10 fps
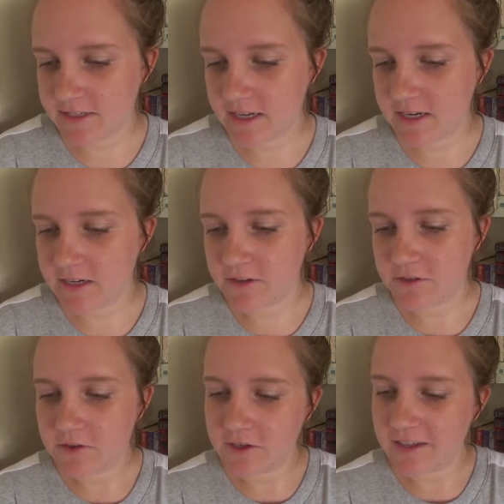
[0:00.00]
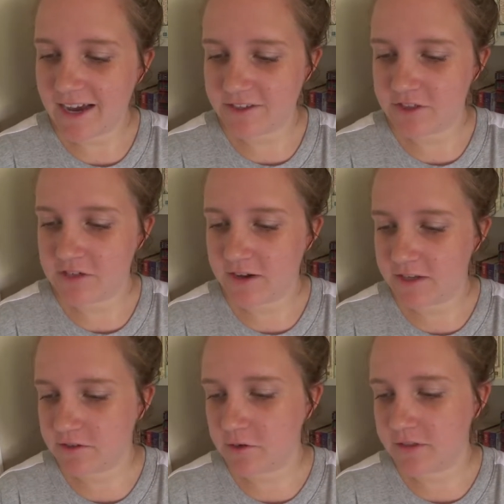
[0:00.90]
and getting through her last year of high
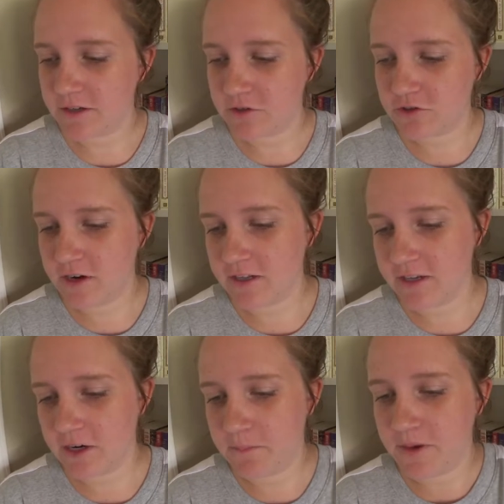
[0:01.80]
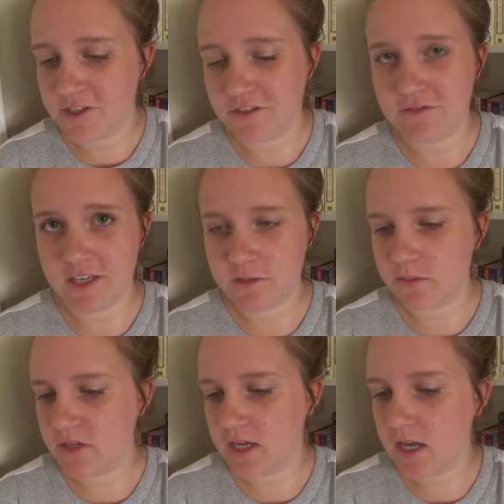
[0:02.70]
school without strangling her pudgy-faced
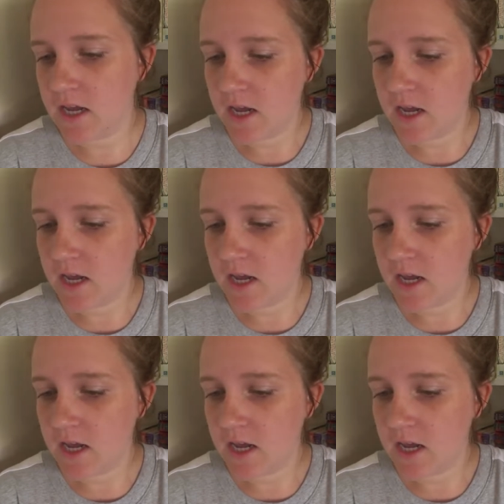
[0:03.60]
bully.